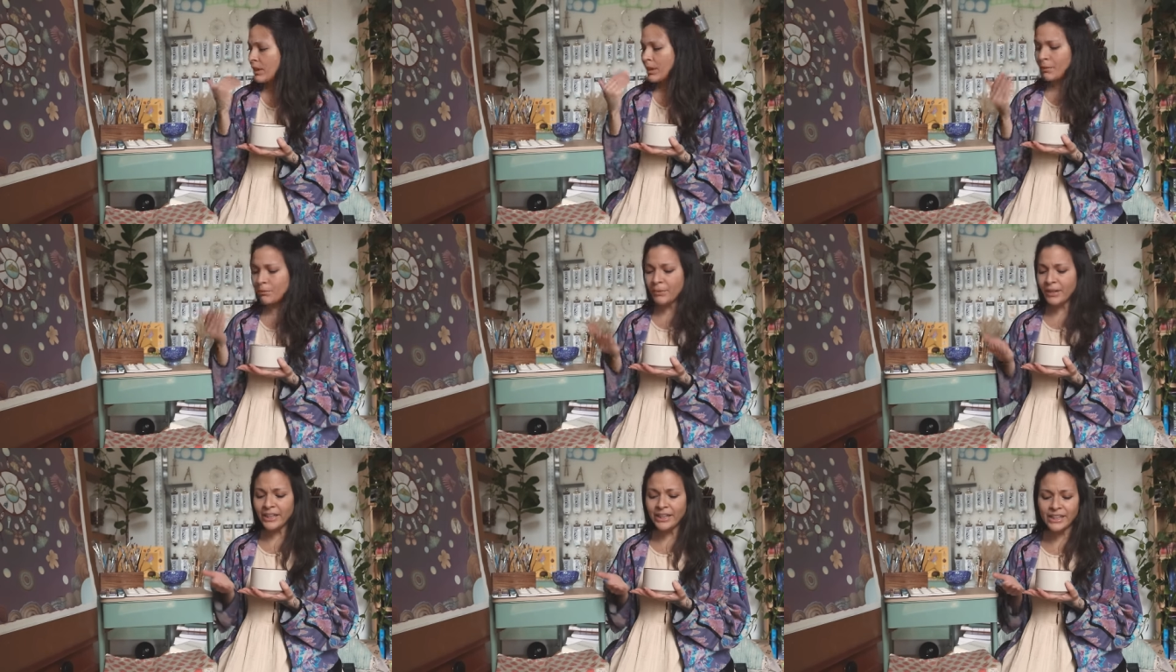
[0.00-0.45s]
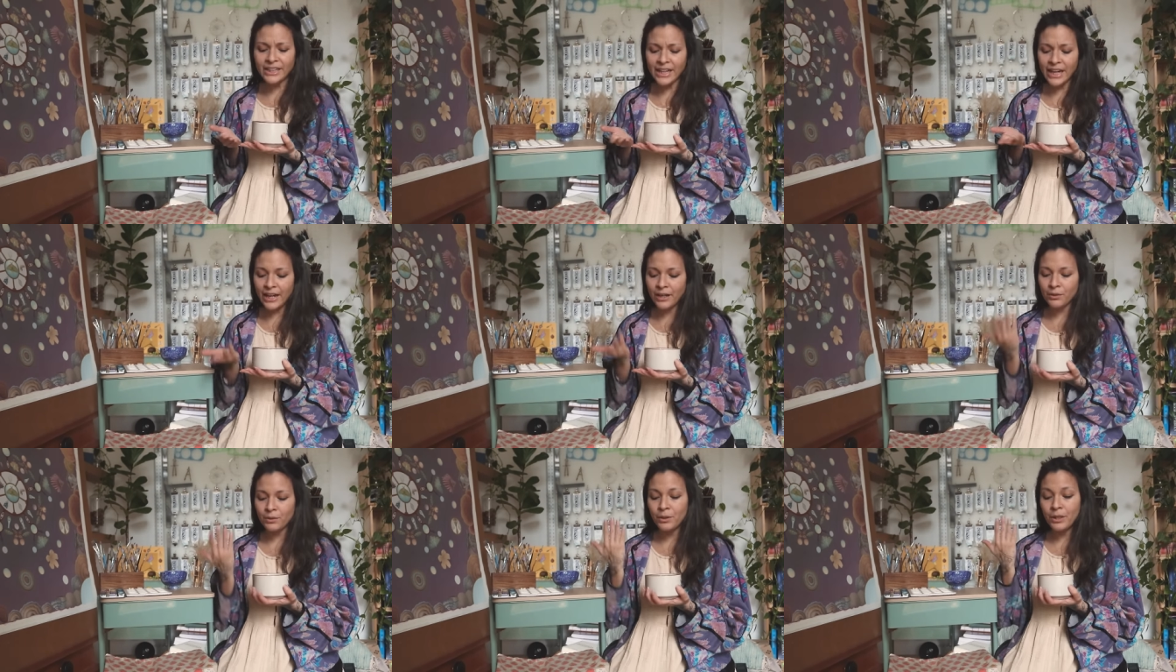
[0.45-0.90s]
But
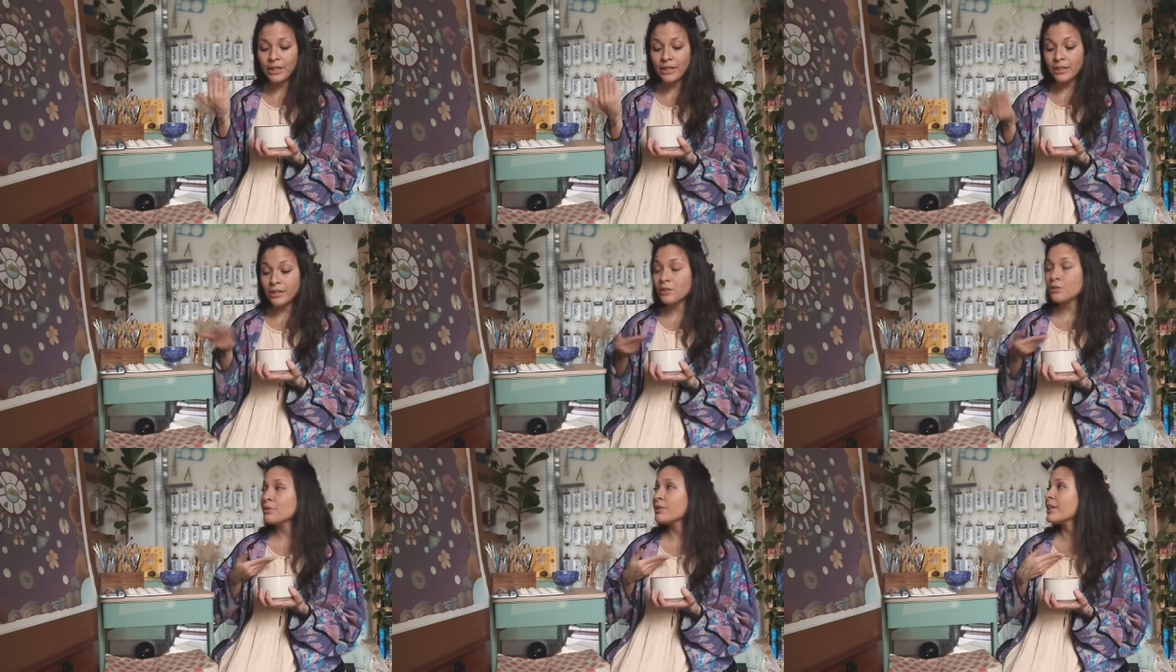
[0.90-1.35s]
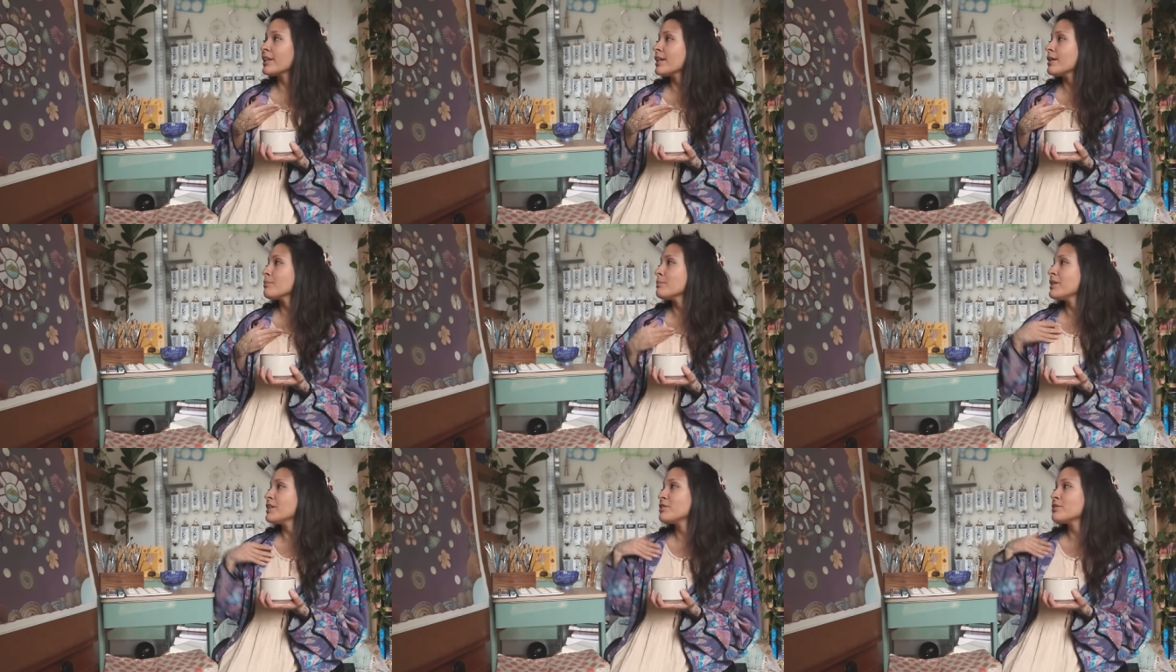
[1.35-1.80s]
anyhow,
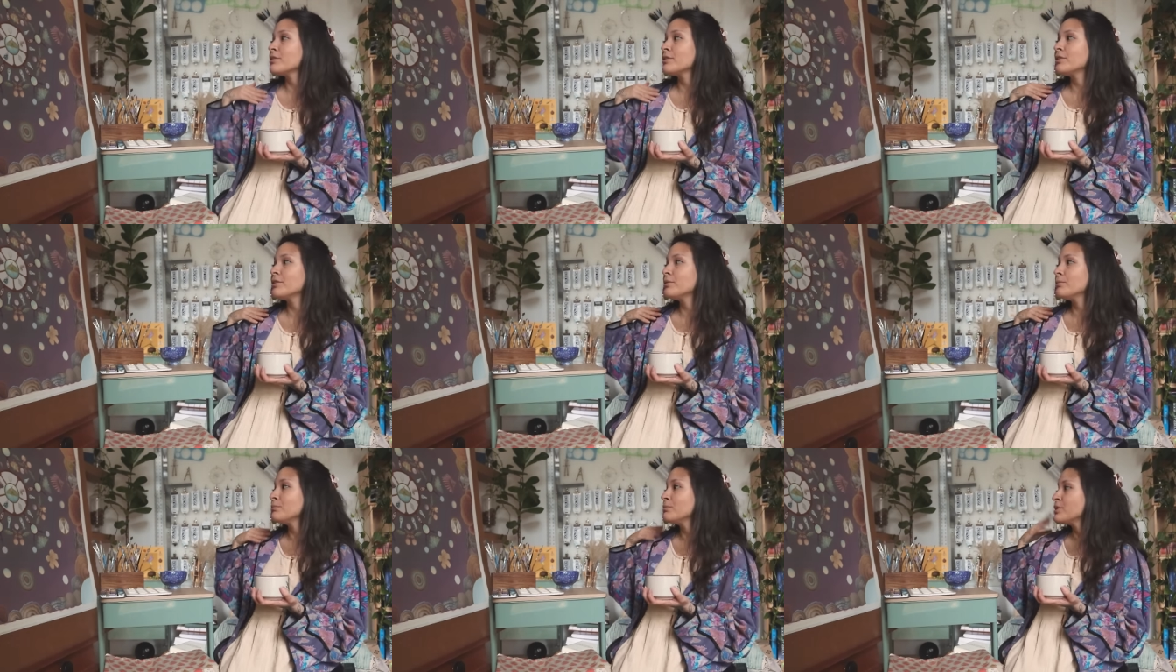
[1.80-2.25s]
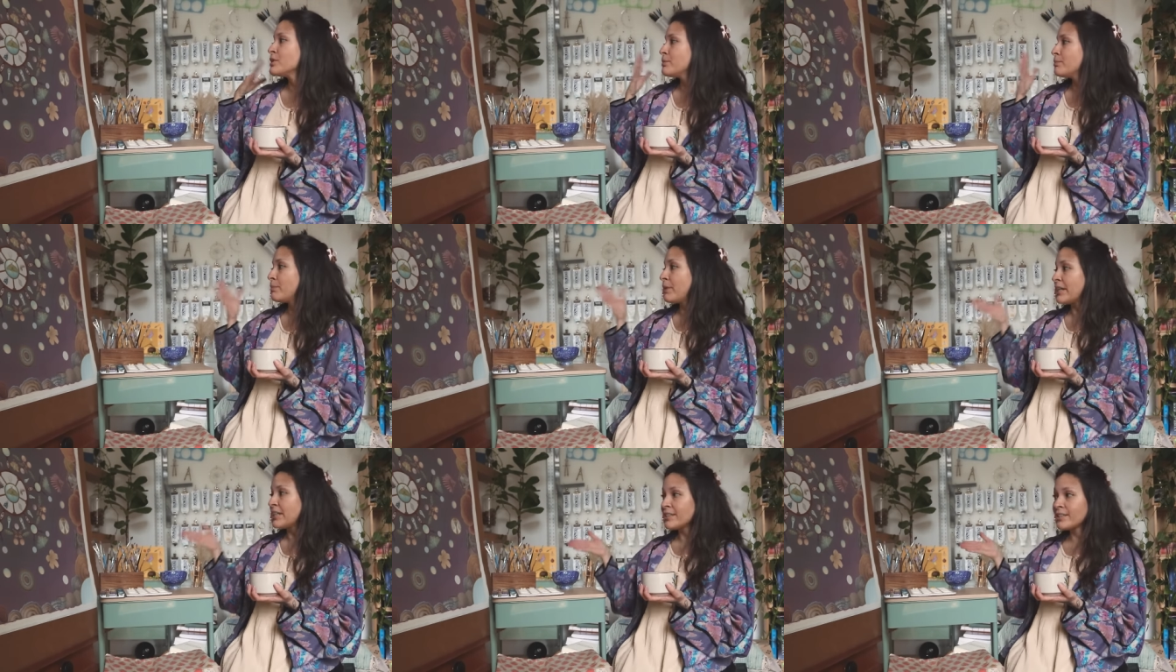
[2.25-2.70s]
drinking mushrooms,
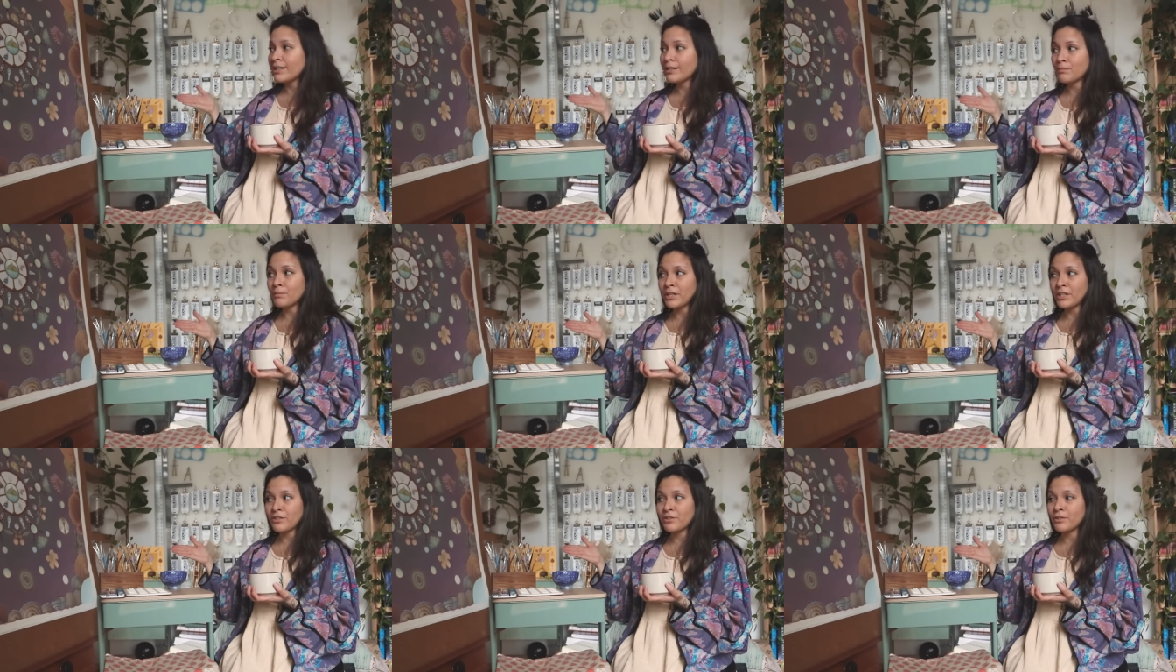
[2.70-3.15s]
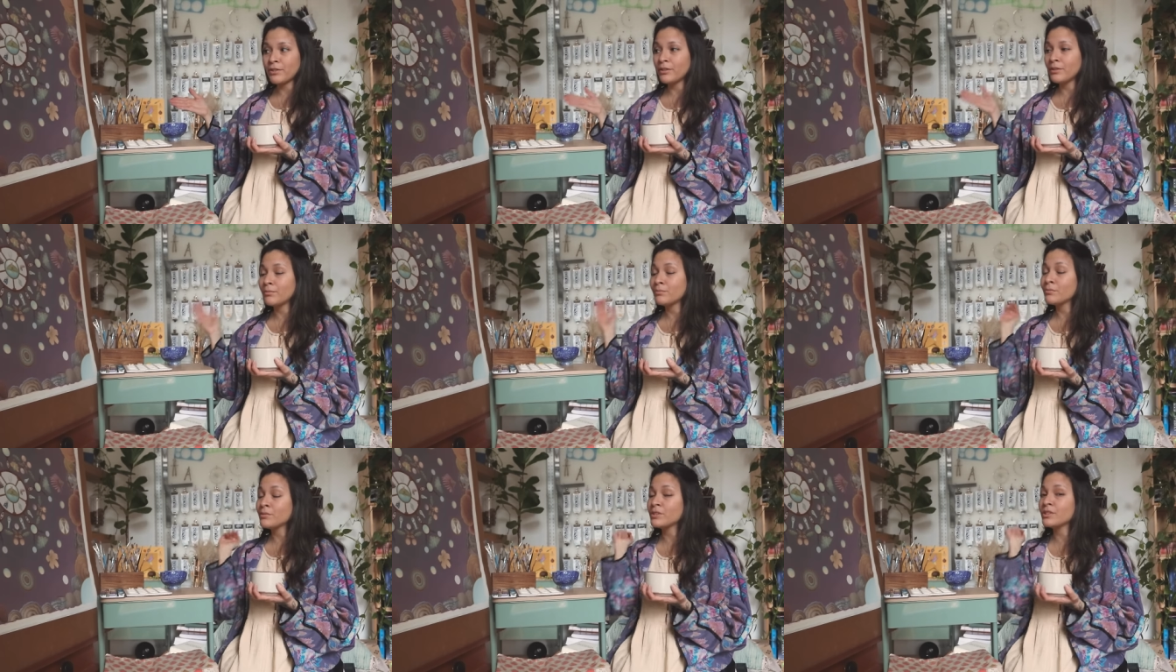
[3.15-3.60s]
painting
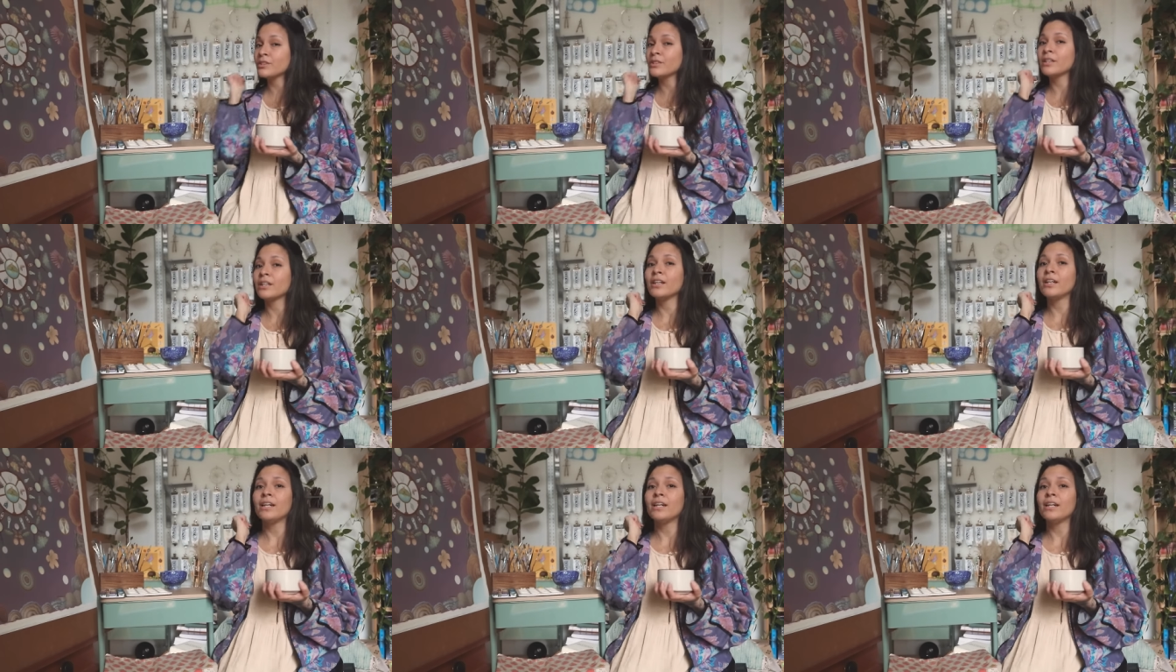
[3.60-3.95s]
mushrooms,